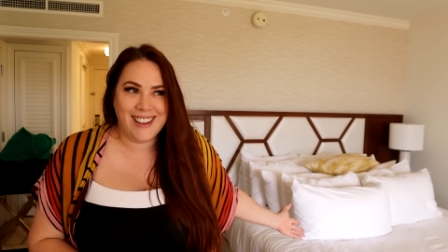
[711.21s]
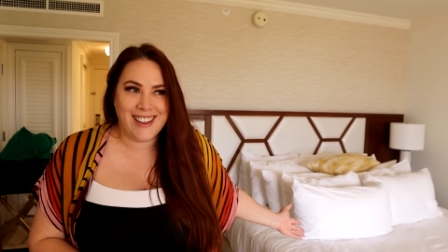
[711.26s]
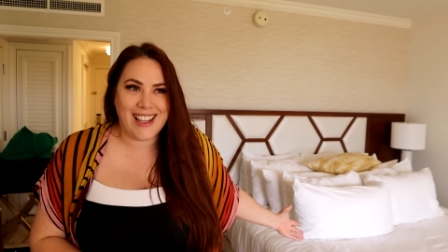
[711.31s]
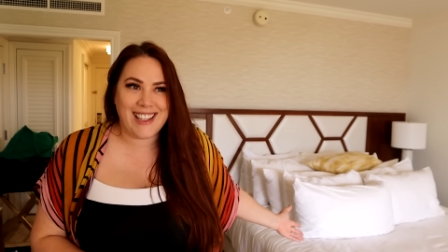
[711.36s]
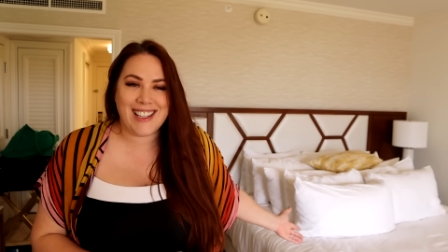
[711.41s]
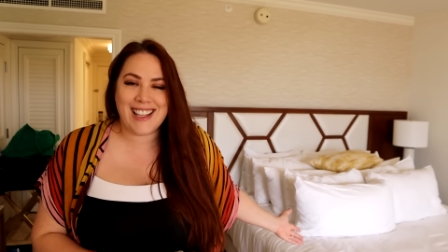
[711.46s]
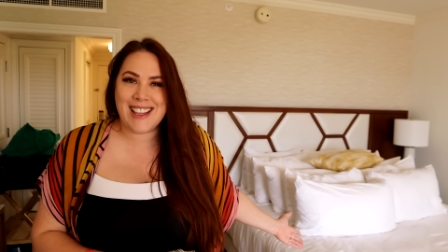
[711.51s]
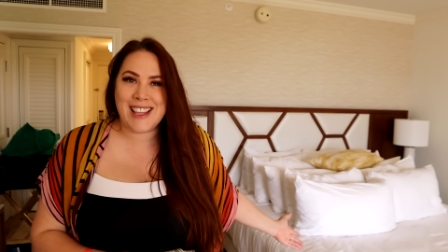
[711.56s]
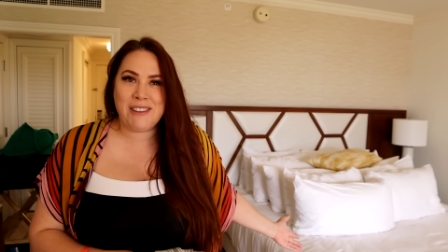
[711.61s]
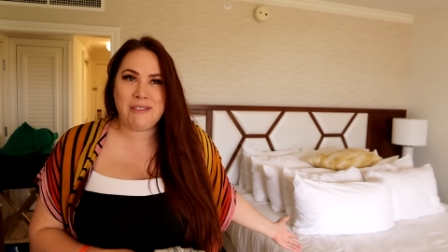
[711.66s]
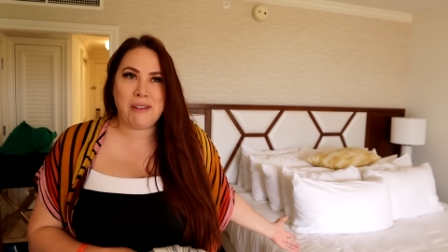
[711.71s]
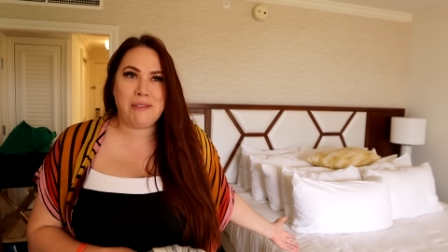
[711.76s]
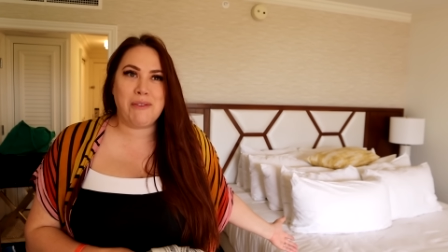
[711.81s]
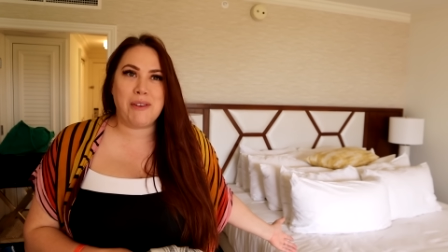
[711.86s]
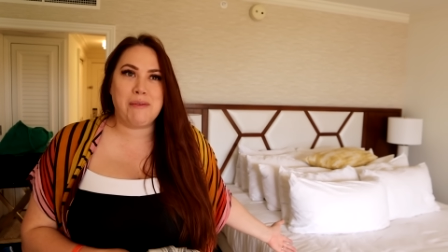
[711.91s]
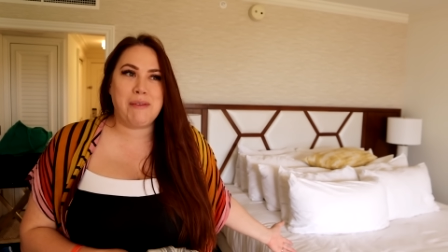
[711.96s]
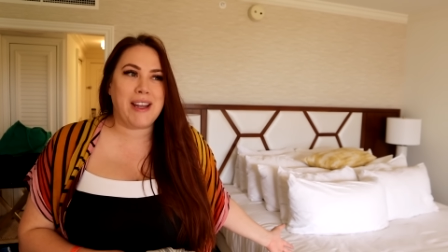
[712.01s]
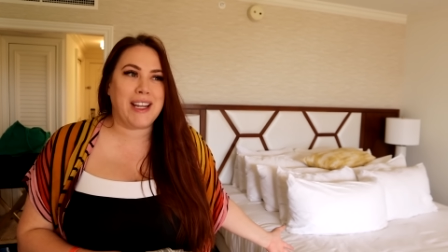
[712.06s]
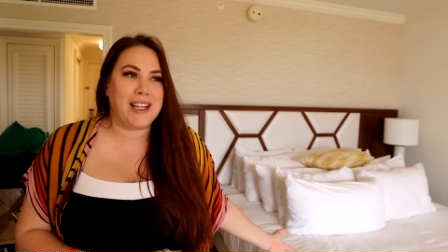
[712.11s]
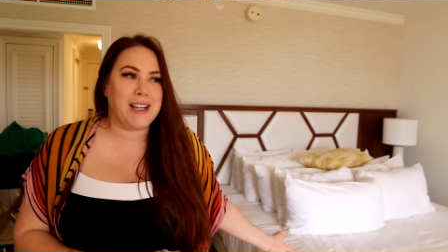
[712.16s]
like, do they think we're,
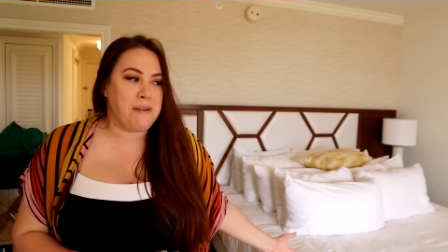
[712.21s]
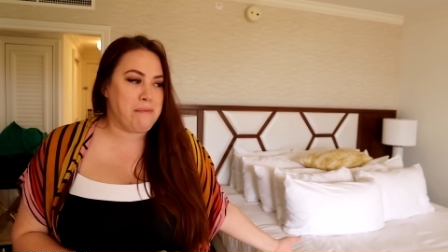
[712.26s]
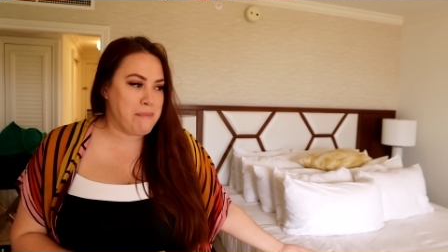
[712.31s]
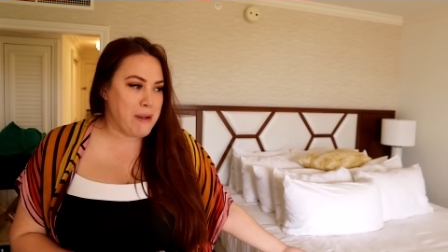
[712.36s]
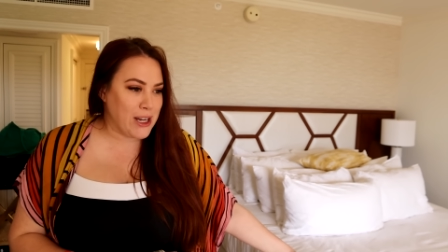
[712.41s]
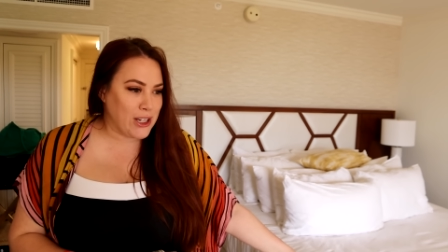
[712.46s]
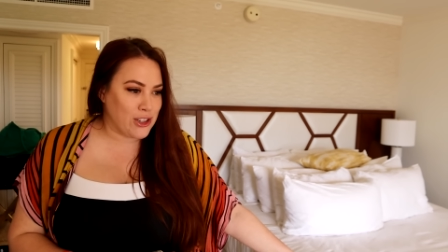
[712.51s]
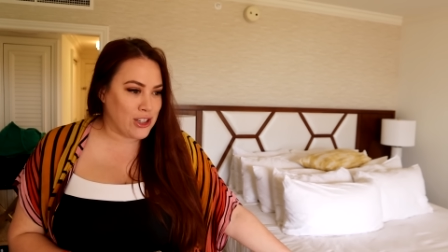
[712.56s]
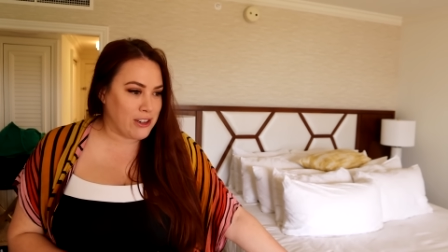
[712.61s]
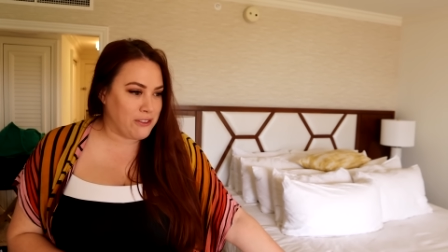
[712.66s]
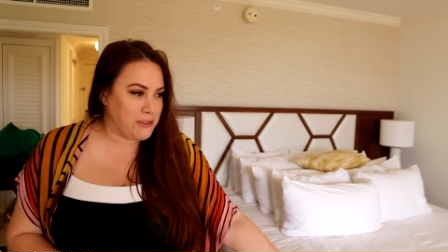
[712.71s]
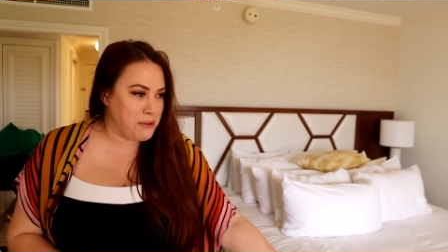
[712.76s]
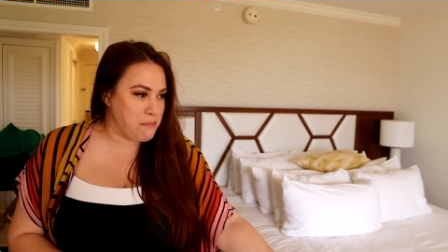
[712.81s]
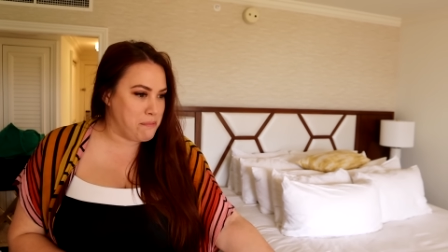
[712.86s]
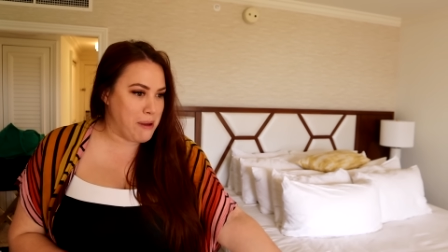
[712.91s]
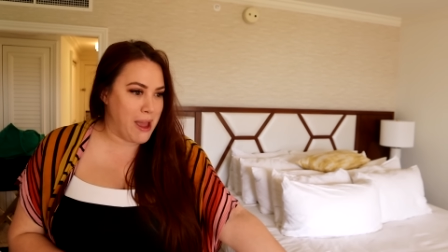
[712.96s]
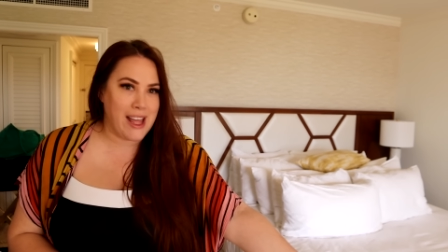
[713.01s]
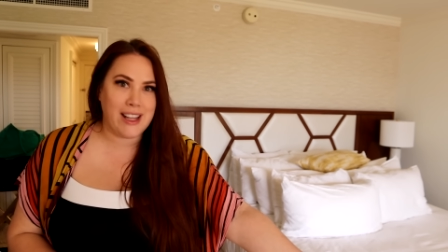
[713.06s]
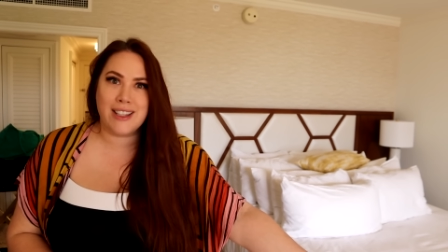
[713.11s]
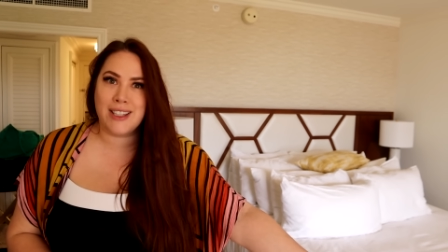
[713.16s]
we're making a
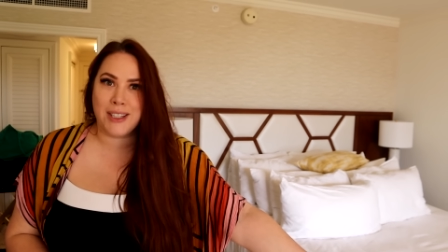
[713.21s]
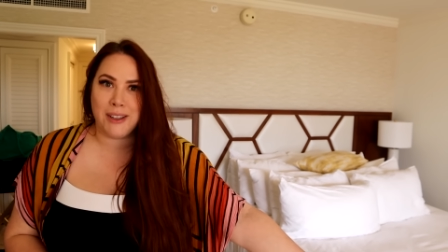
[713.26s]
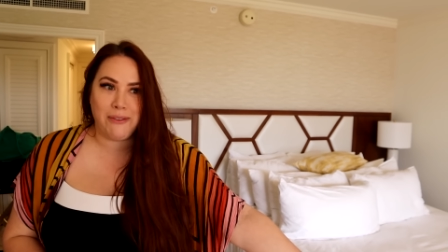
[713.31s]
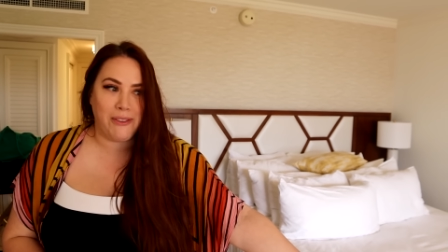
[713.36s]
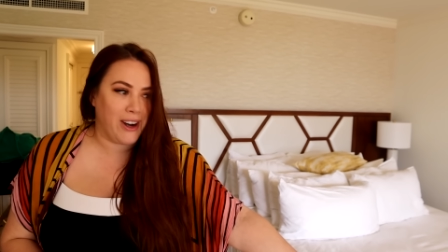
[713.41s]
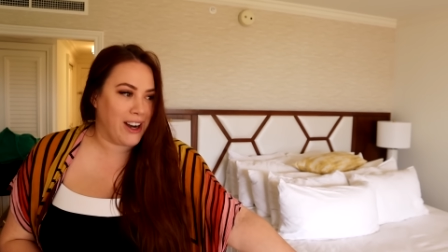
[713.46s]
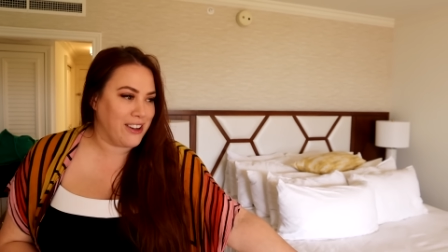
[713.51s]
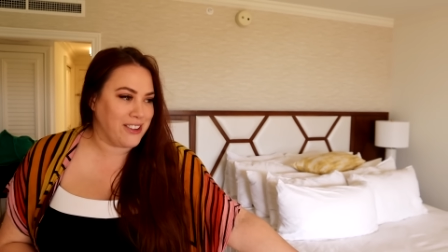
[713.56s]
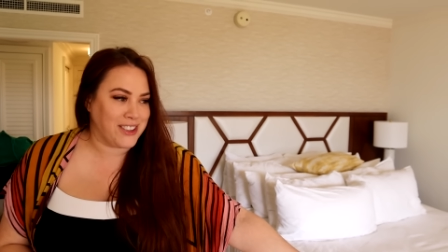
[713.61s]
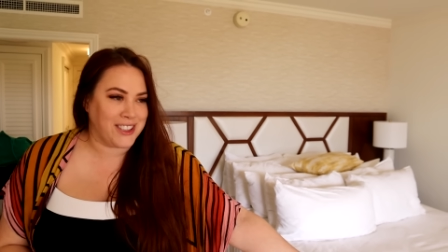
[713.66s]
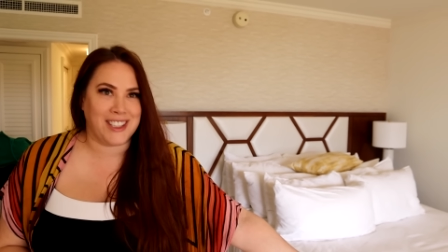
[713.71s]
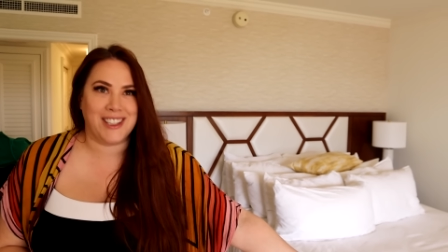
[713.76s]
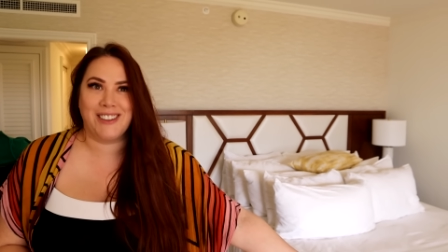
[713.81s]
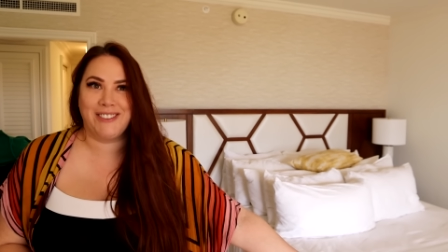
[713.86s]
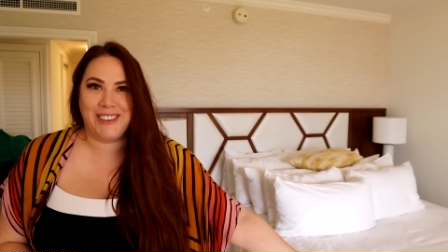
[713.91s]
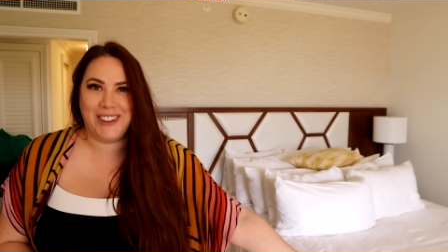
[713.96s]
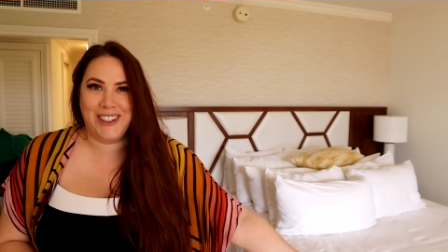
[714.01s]
makeshift bed somewhere else in the